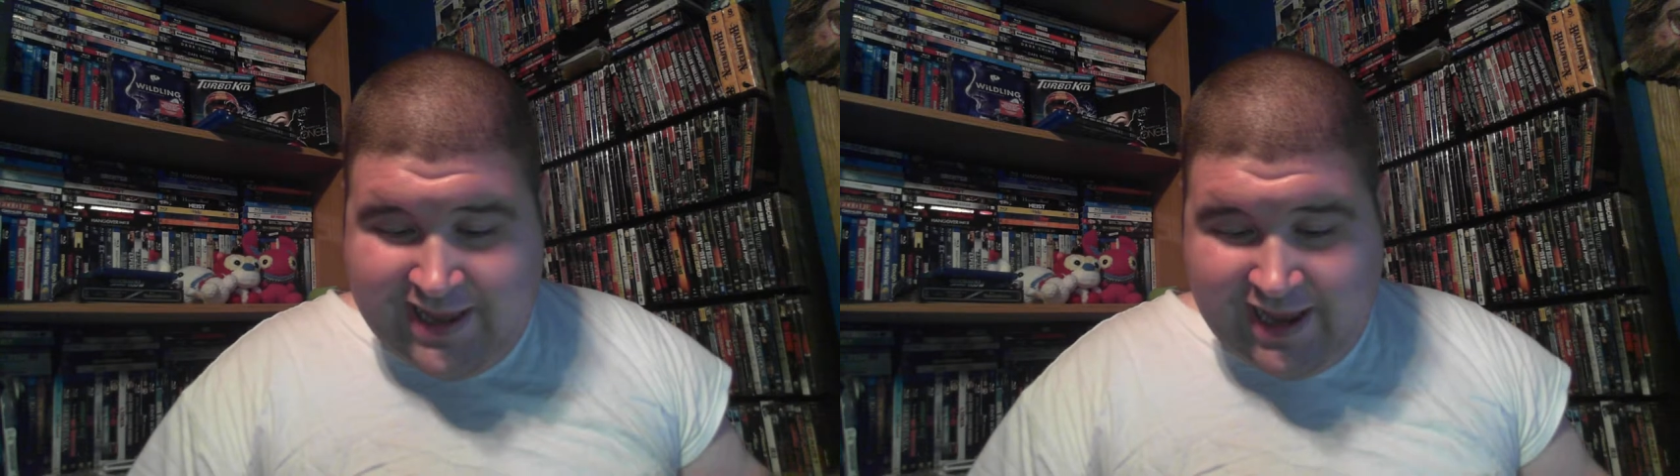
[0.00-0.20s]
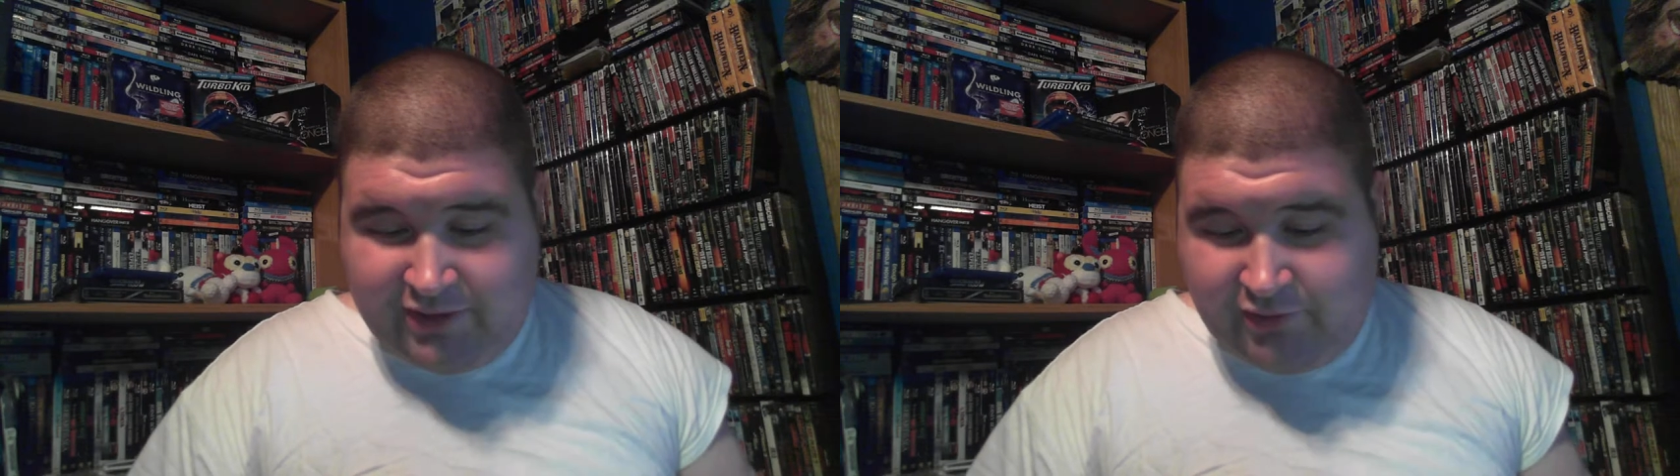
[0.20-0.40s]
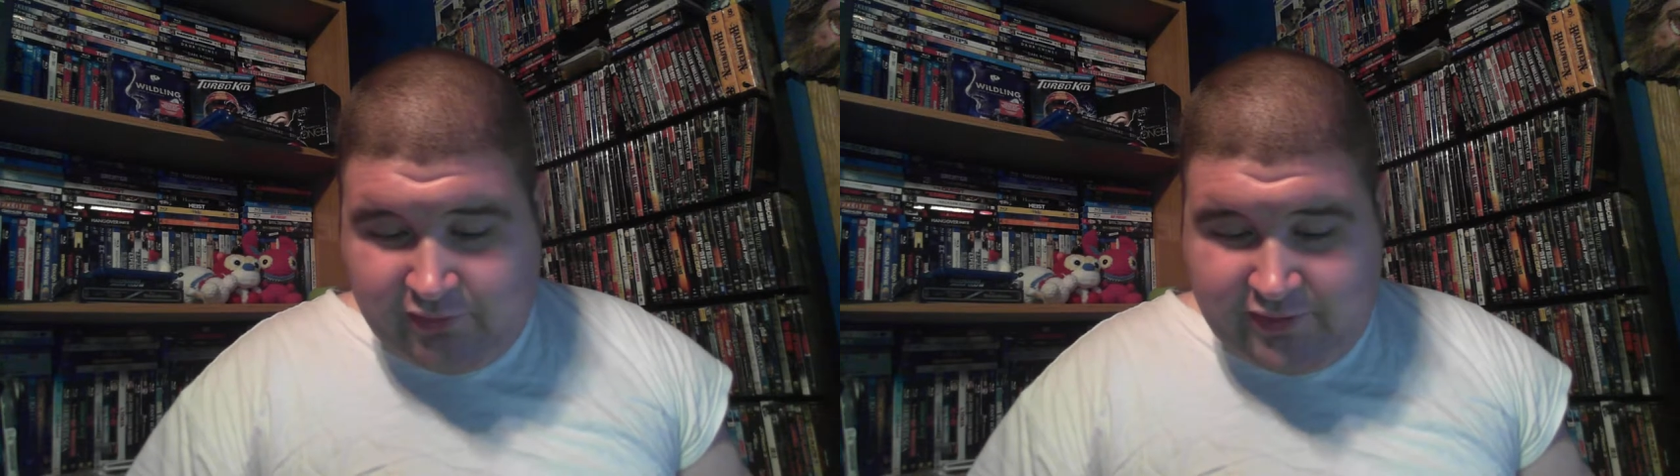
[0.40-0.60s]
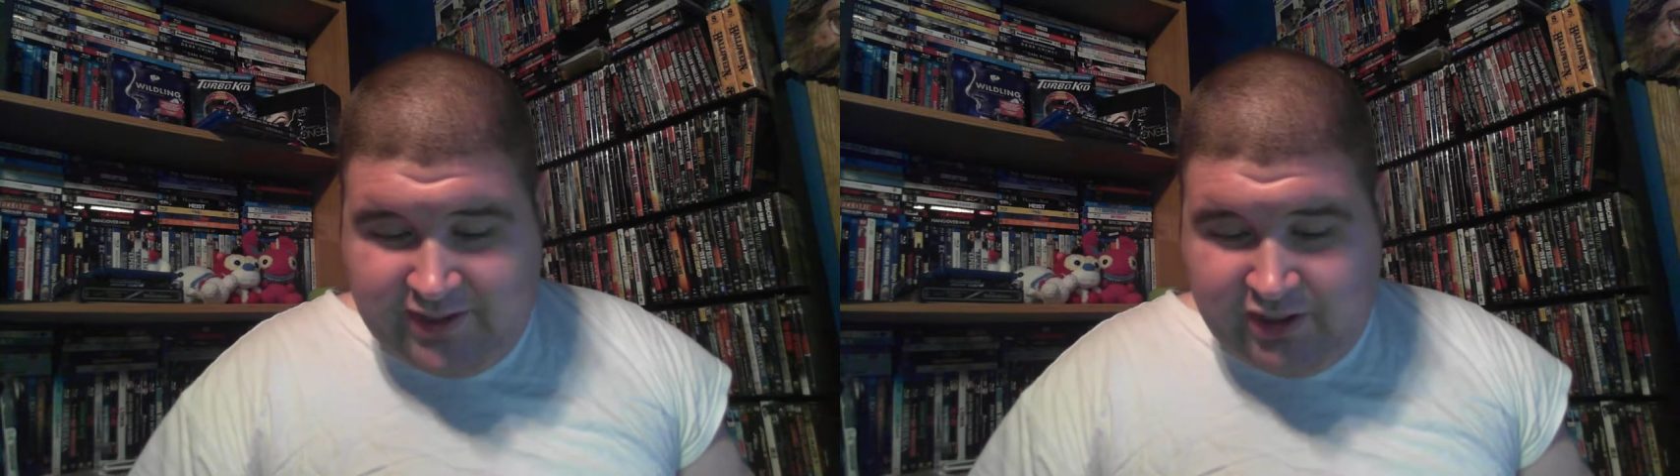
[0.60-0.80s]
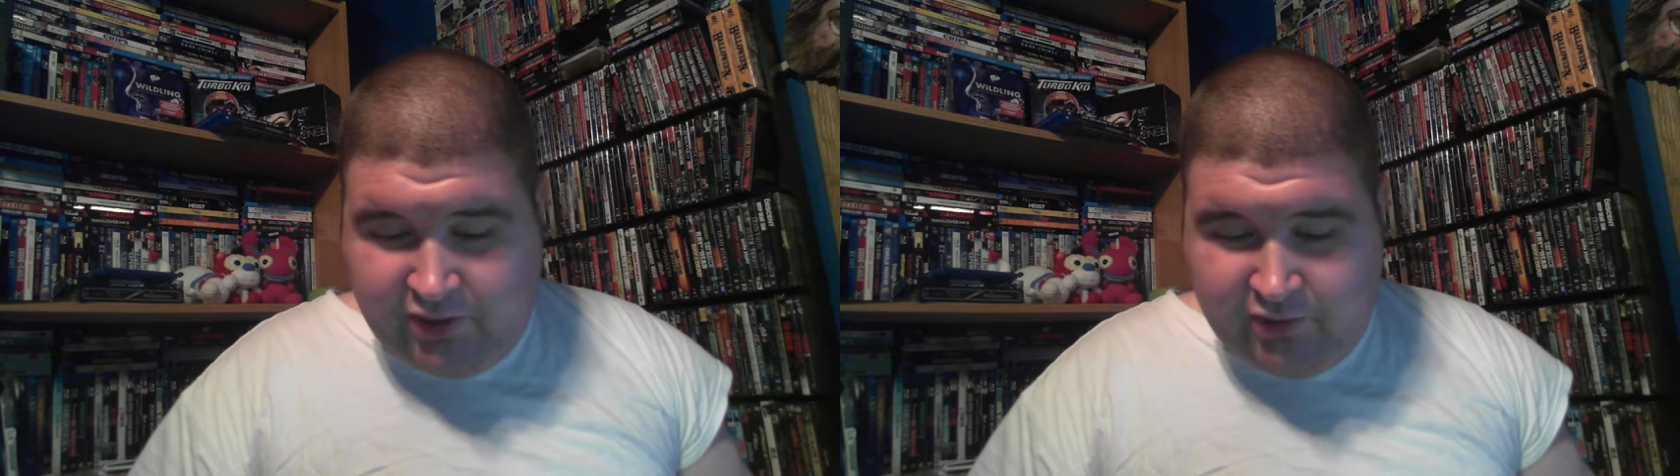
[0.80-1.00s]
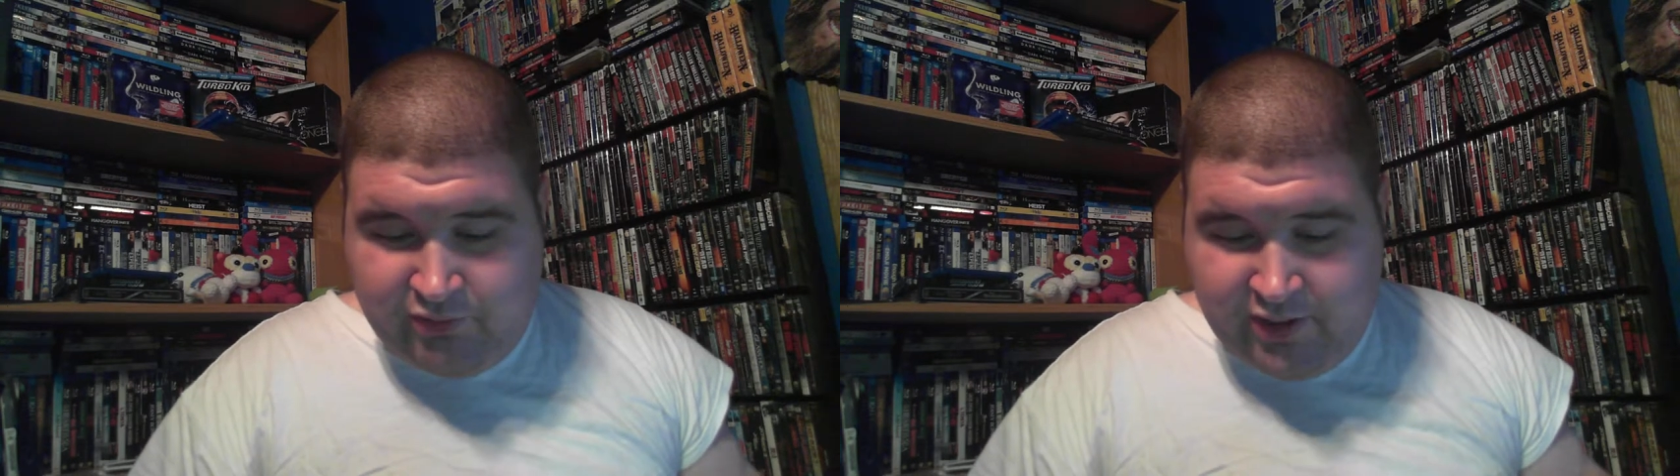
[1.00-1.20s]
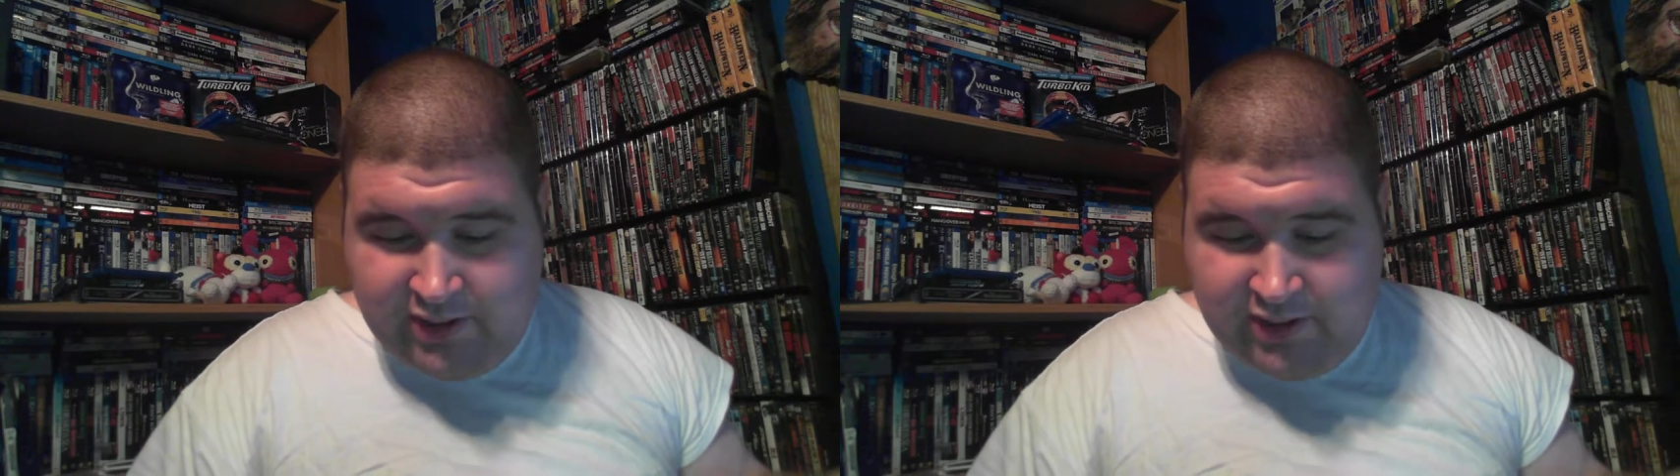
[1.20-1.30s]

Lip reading: Edgar Nito,